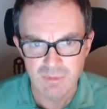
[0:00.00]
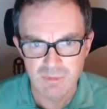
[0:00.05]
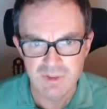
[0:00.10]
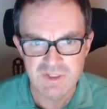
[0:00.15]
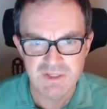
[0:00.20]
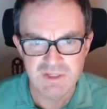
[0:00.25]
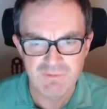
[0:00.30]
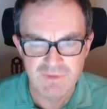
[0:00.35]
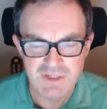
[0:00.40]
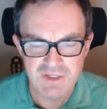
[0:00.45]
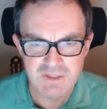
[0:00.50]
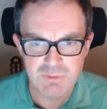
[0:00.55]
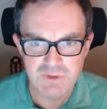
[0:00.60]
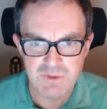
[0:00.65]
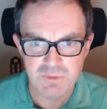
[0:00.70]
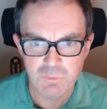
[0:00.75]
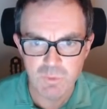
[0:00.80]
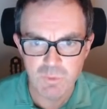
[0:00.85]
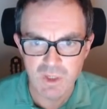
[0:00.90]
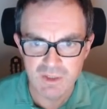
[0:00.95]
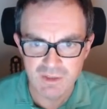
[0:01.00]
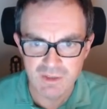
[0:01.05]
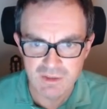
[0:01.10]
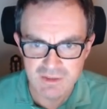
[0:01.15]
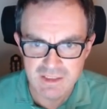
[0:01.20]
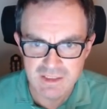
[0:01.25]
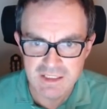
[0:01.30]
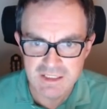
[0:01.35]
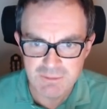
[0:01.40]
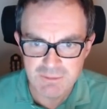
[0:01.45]
because if this was a 1,
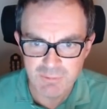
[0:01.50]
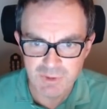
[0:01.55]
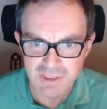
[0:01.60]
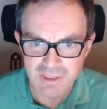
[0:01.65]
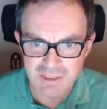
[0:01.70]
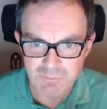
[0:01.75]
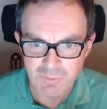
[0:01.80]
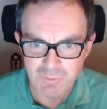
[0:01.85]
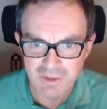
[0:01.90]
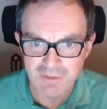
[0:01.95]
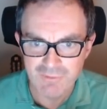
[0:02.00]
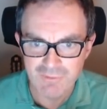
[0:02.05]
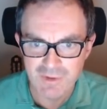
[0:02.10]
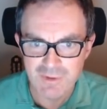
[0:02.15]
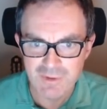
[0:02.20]
I'd need to put it in one of